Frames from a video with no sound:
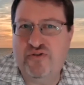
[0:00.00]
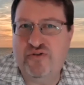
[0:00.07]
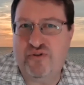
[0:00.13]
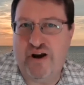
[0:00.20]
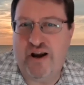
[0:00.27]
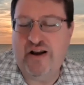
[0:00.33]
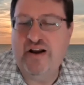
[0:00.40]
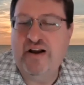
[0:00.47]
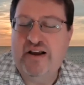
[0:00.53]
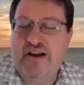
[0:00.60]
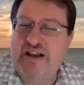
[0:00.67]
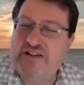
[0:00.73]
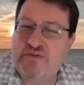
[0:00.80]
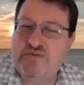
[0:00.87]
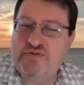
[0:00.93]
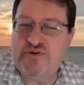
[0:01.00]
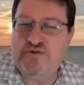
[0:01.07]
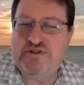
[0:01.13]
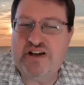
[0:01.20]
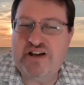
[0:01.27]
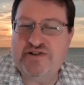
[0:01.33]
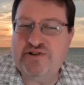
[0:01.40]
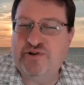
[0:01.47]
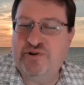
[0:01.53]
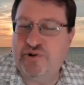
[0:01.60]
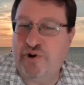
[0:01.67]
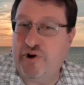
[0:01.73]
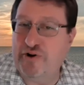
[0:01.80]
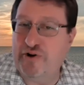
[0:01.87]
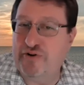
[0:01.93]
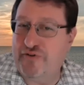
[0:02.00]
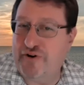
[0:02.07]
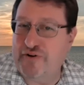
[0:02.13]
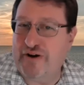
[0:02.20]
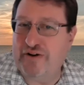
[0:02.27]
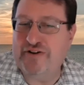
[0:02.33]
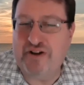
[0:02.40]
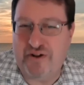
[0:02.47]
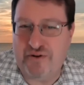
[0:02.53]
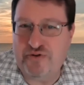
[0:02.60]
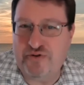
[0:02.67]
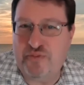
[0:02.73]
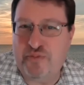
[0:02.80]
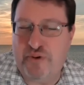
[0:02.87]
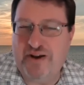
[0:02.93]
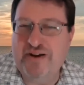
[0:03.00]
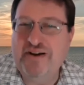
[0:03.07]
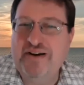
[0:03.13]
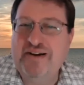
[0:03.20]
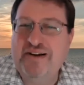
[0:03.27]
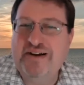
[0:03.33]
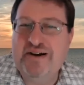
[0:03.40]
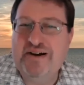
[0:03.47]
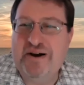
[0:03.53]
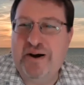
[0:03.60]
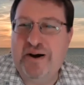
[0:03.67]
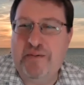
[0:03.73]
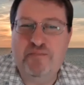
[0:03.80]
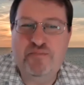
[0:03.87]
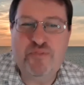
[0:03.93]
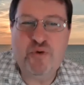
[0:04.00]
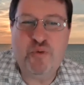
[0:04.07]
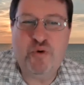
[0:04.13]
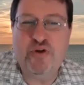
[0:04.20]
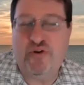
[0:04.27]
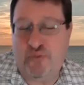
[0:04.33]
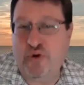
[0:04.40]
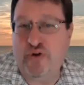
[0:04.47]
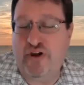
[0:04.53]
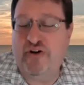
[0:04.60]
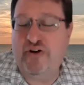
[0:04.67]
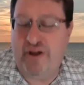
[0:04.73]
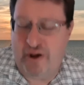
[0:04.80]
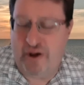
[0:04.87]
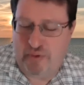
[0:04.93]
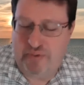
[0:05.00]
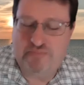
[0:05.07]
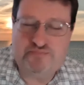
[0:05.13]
All right, and some students take us a little longer to figure out than others, but we're there to help.